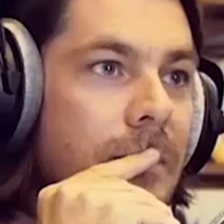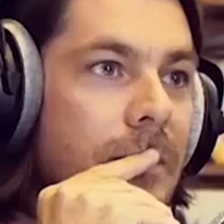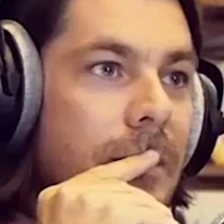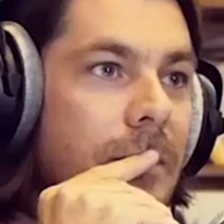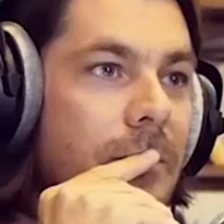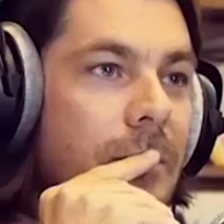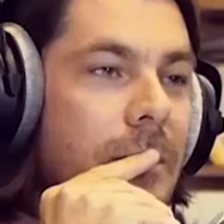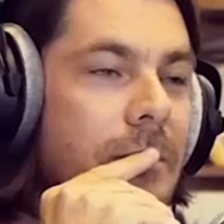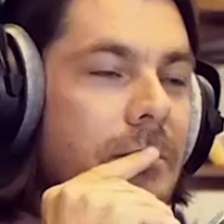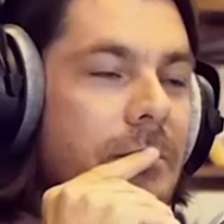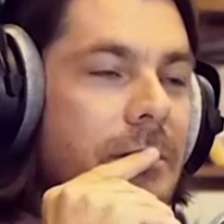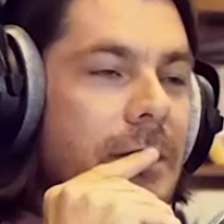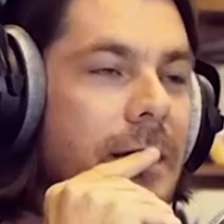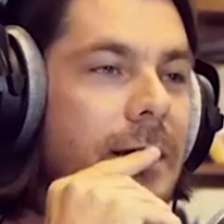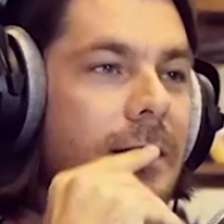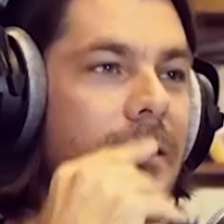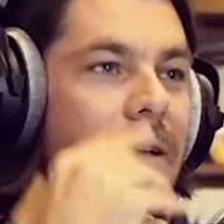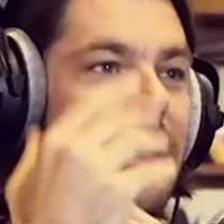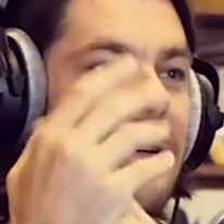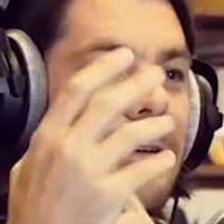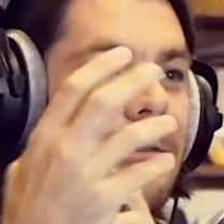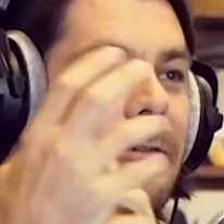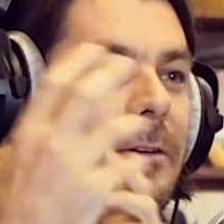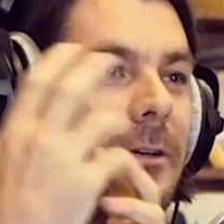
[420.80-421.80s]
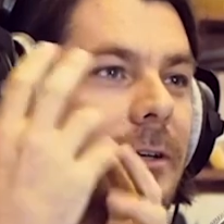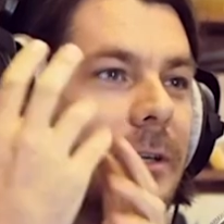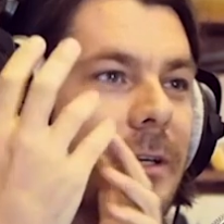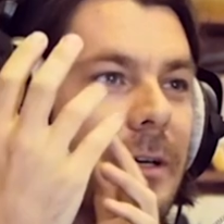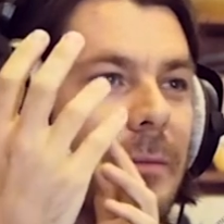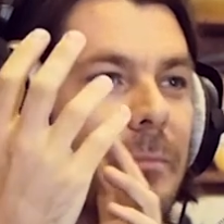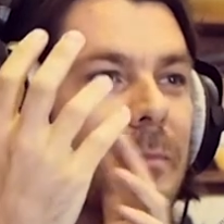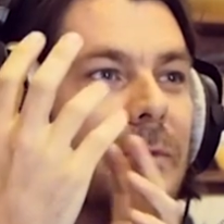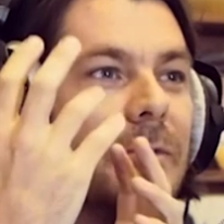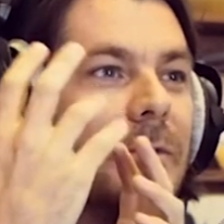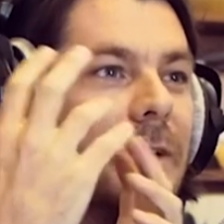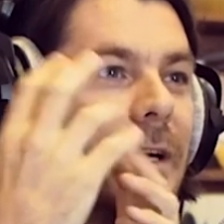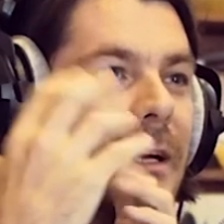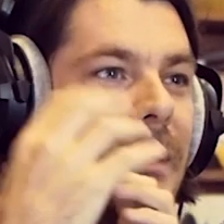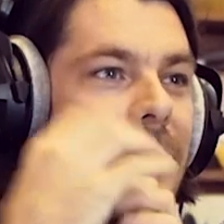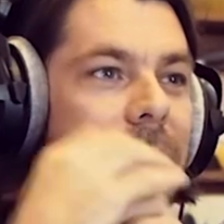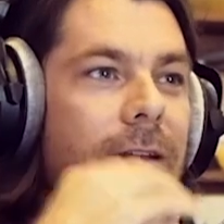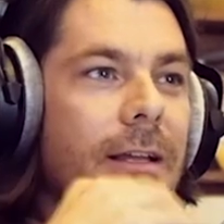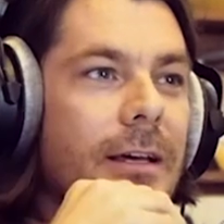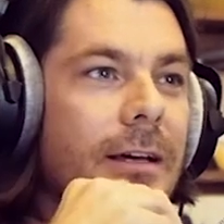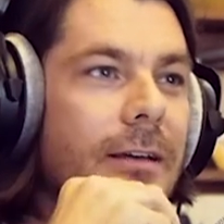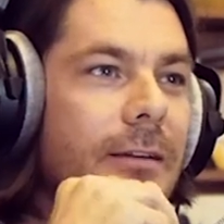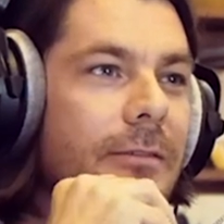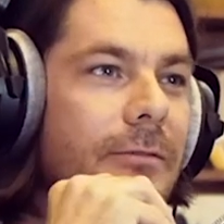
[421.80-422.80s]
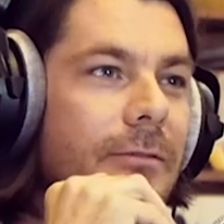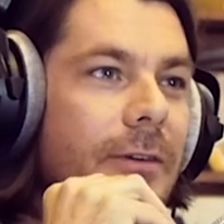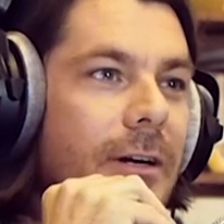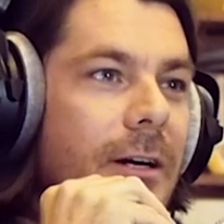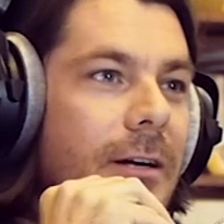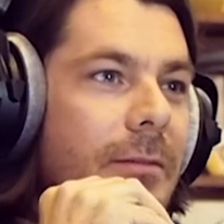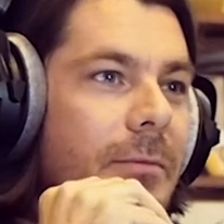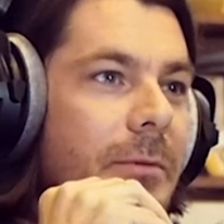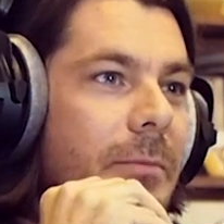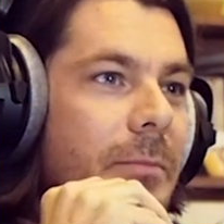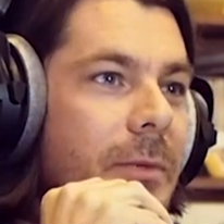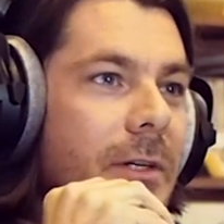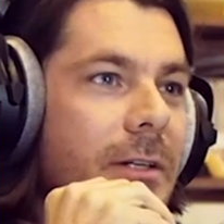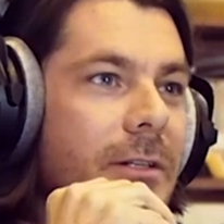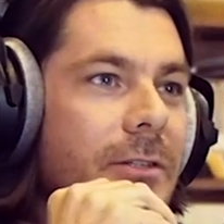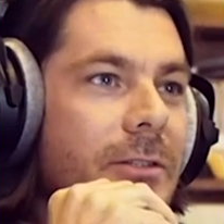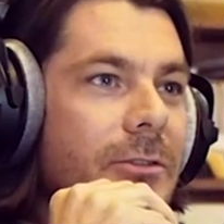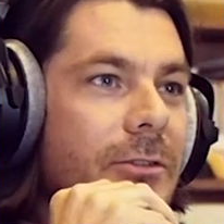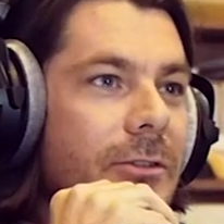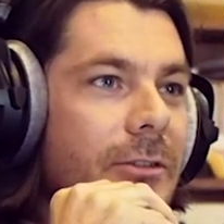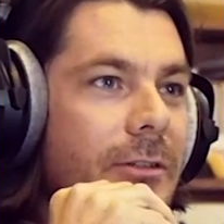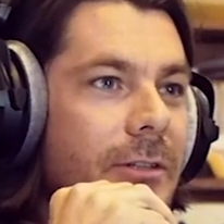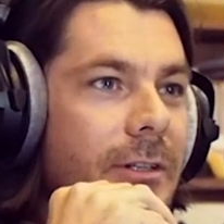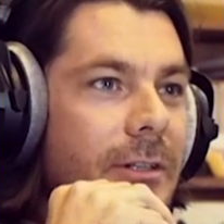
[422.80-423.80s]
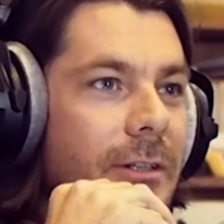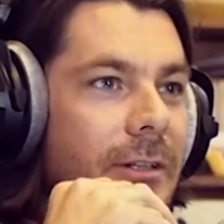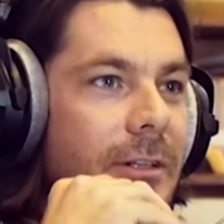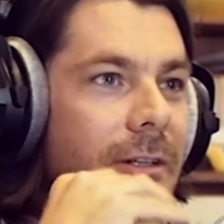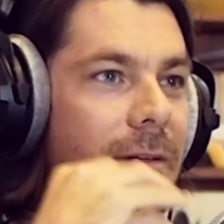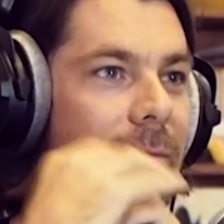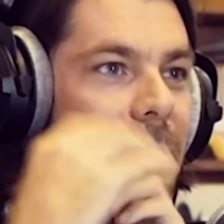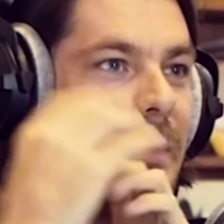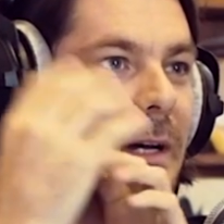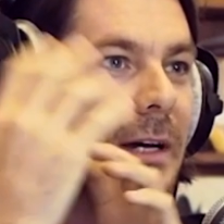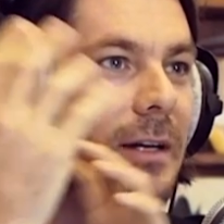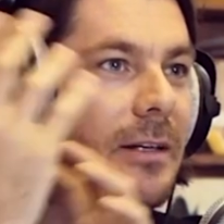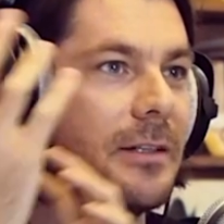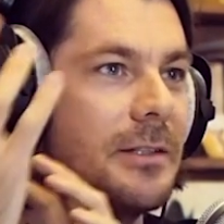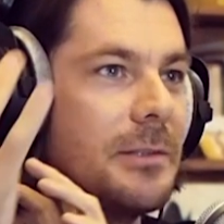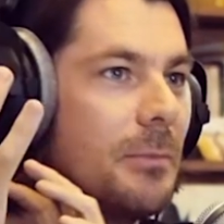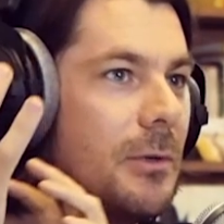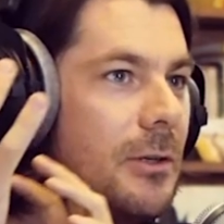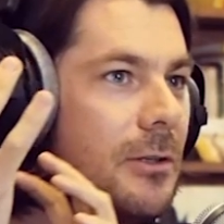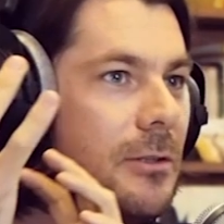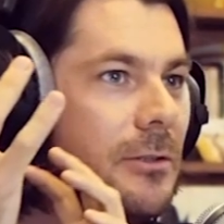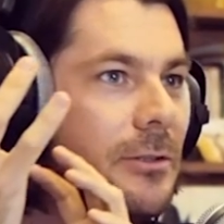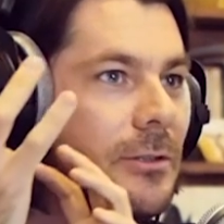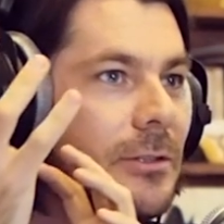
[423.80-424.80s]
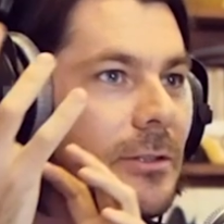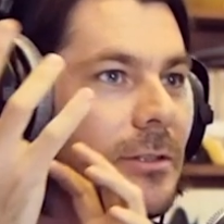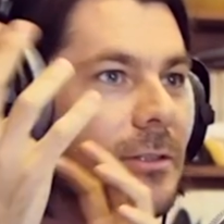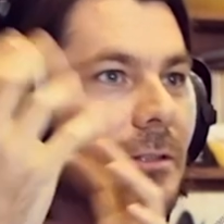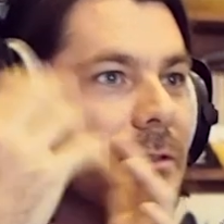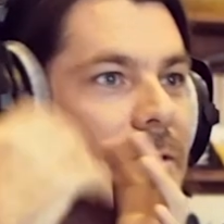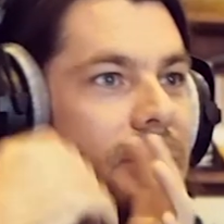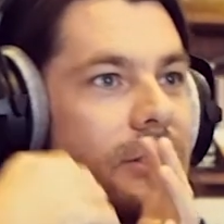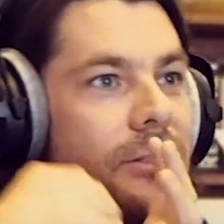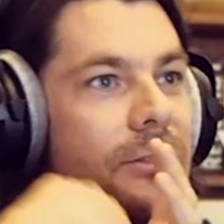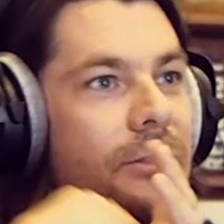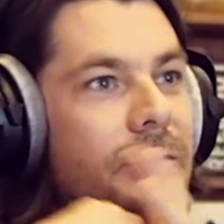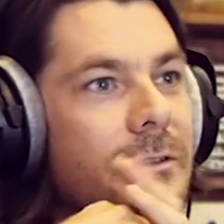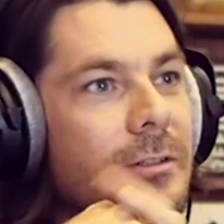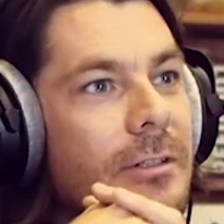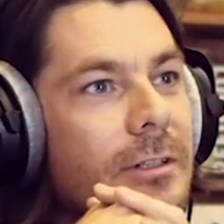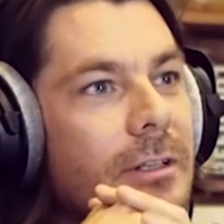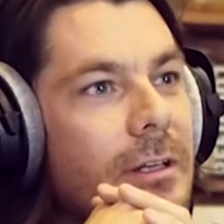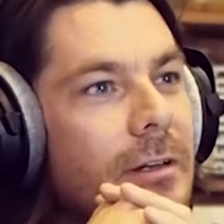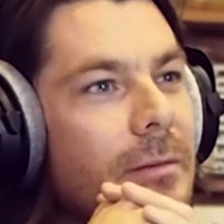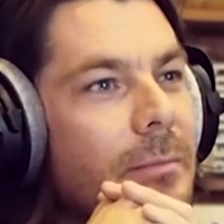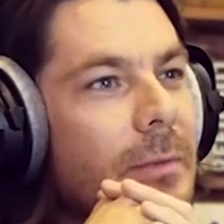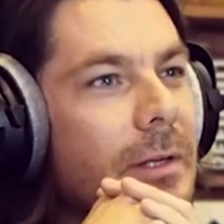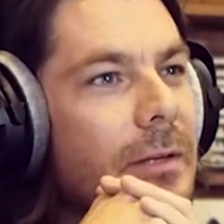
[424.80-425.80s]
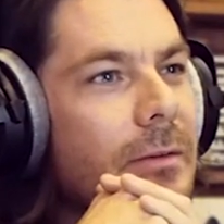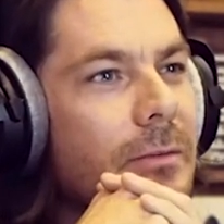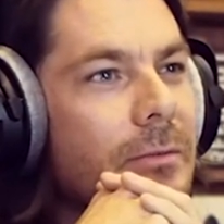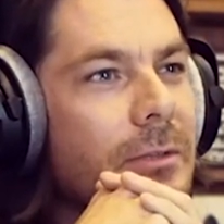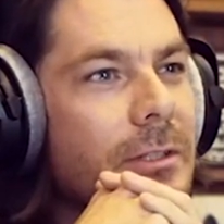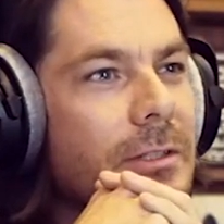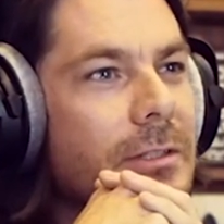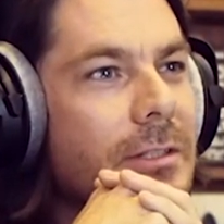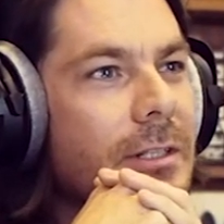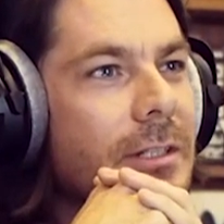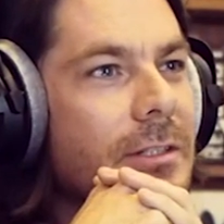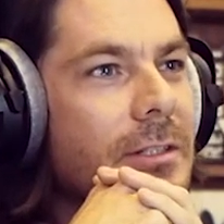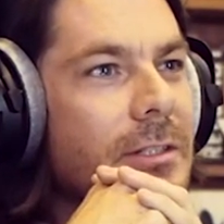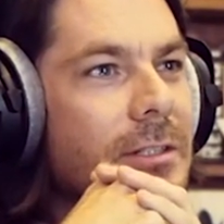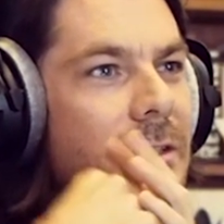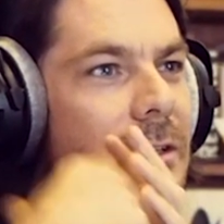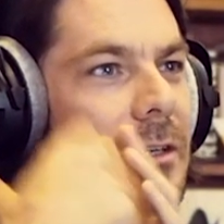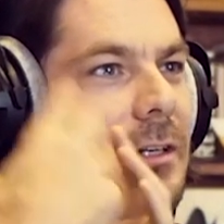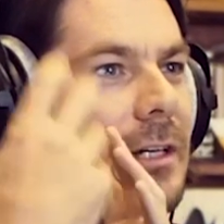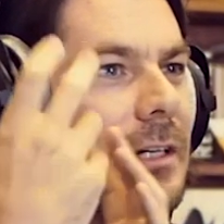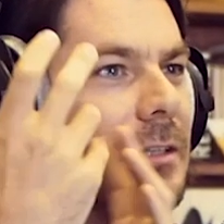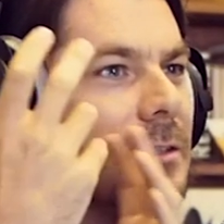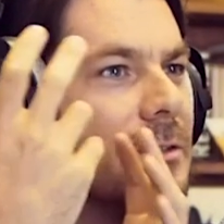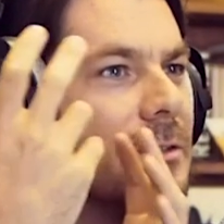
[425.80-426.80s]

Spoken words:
And what was that like growing up around that environment? Because you're talking about explosions, was there just a lot of